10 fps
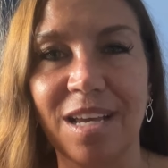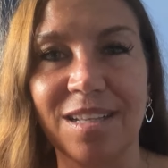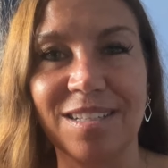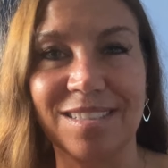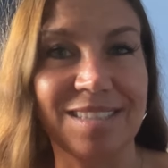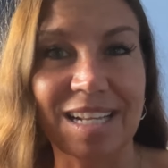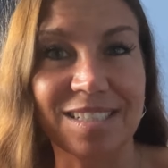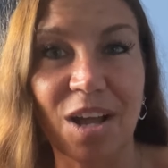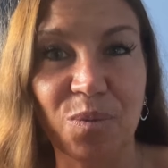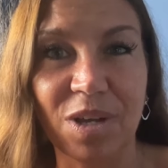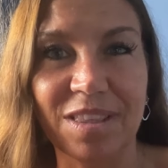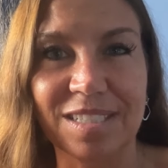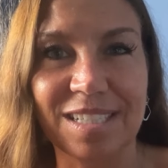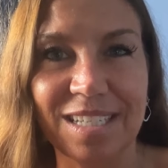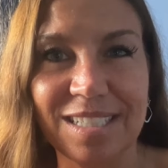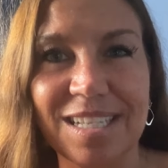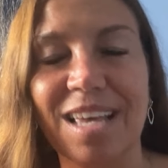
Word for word: and it's, that's not what this is.